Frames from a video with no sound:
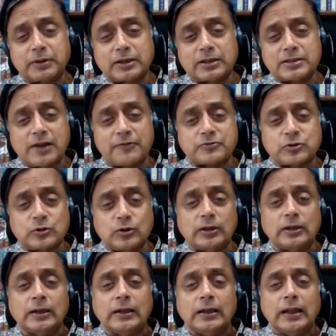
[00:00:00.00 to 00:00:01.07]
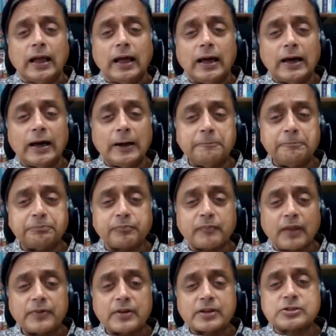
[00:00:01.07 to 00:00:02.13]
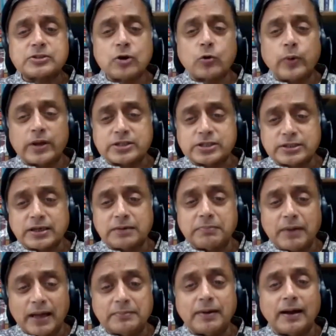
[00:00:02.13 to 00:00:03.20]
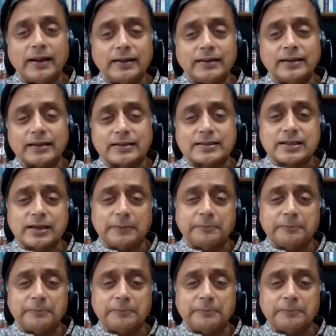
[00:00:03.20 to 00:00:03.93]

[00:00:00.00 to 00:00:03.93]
because after all, there's no question in my mind that